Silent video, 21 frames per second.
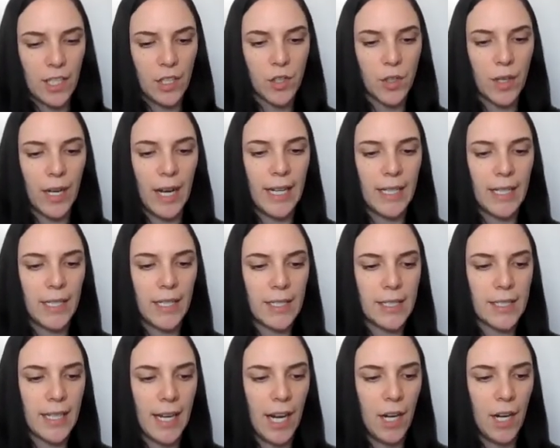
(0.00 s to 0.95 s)
and trying to
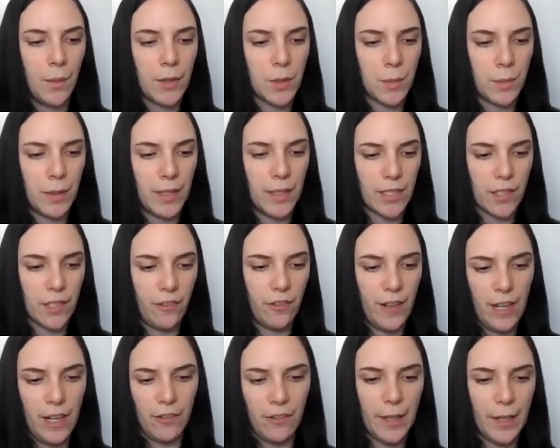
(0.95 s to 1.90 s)
decide which one is our
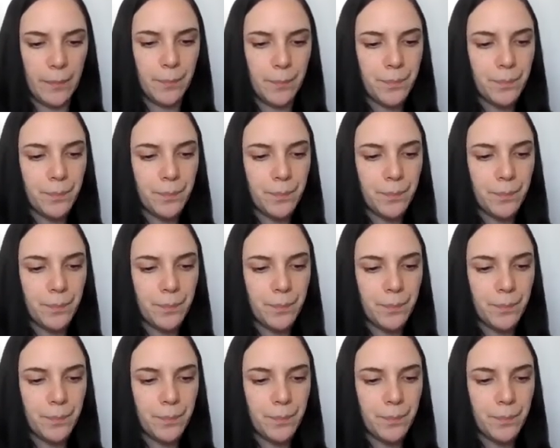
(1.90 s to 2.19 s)
favorite.